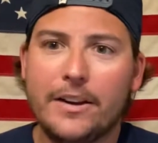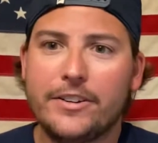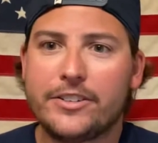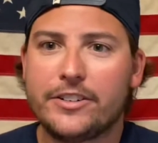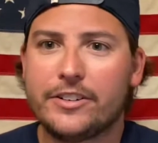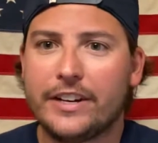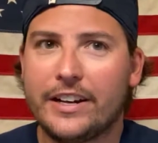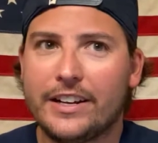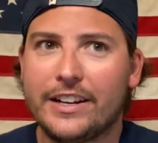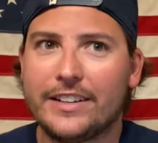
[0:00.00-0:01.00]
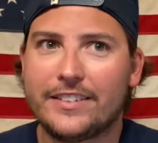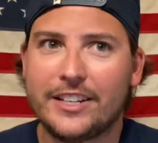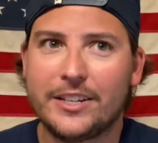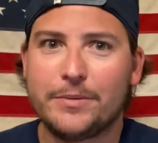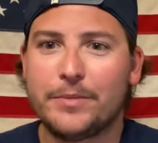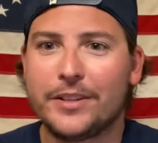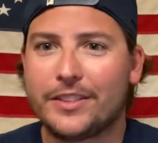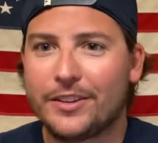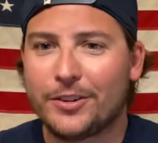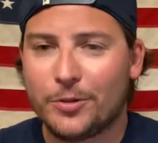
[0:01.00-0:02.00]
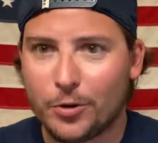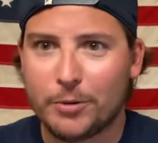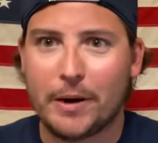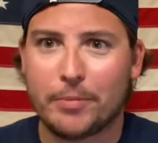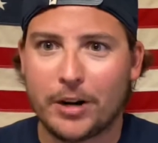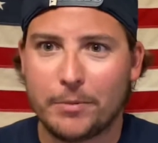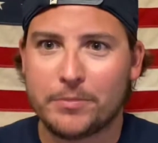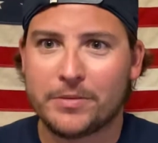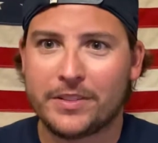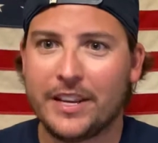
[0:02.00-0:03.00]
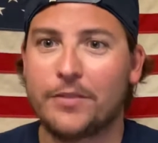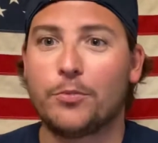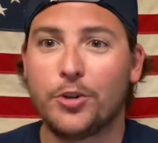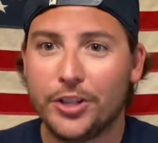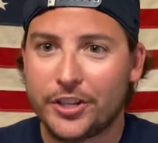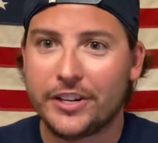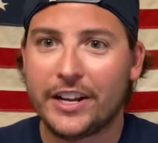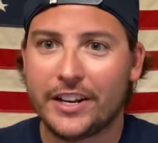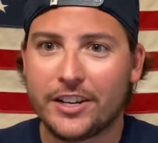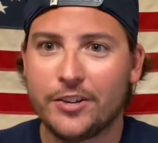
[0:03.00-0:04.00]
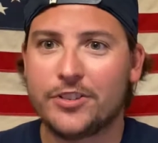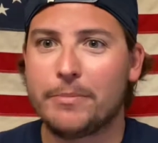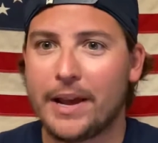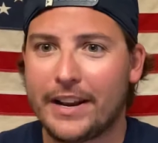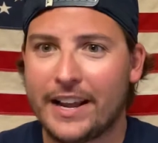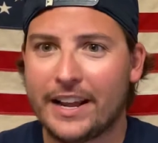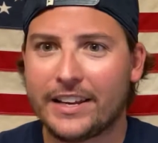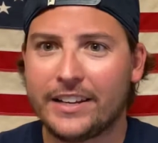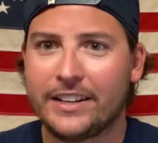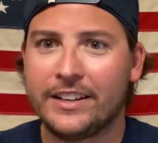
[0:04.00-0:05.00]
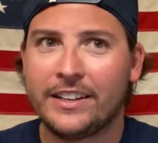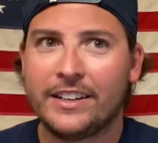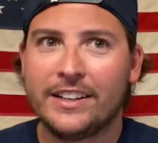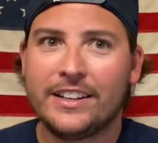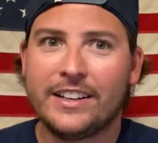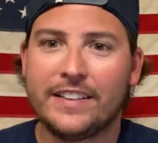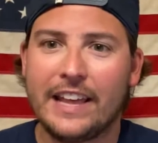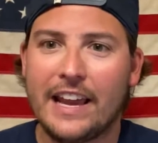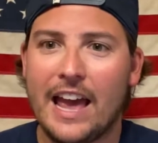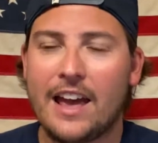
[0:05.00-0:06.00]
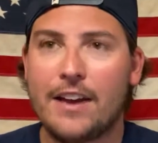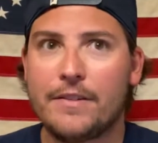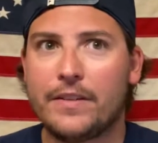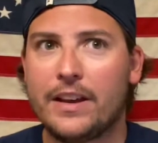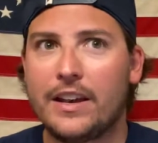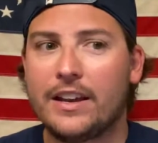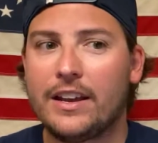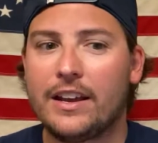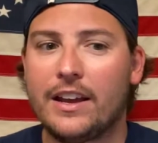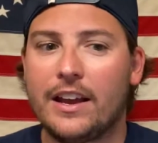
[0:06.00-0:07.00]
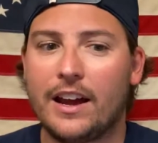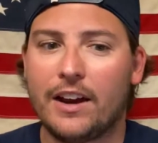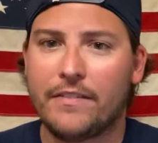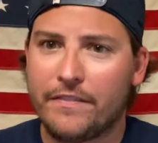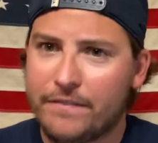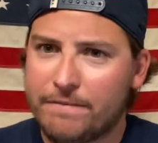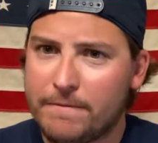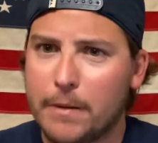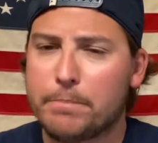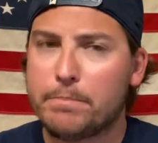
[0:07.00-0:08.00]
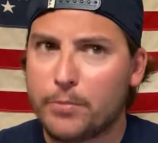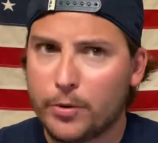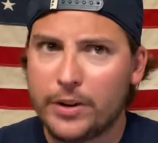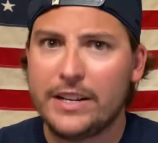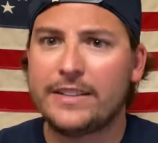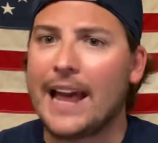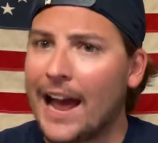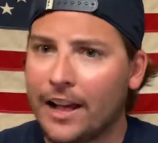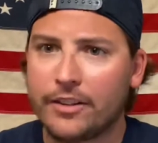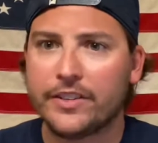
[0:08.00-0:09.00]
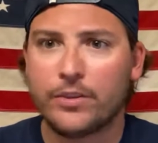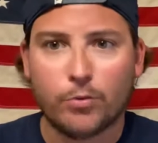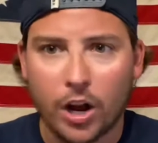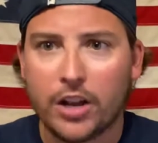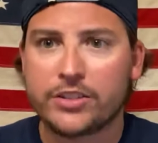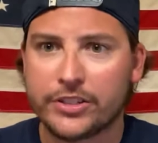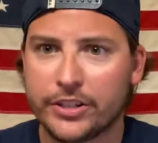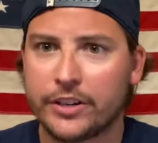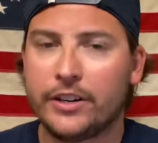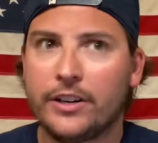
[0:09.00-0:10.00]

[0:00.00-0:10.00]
are a team with quarterback problems. They have a really good head coach in Matt Nagy. They have a pretty talented roster,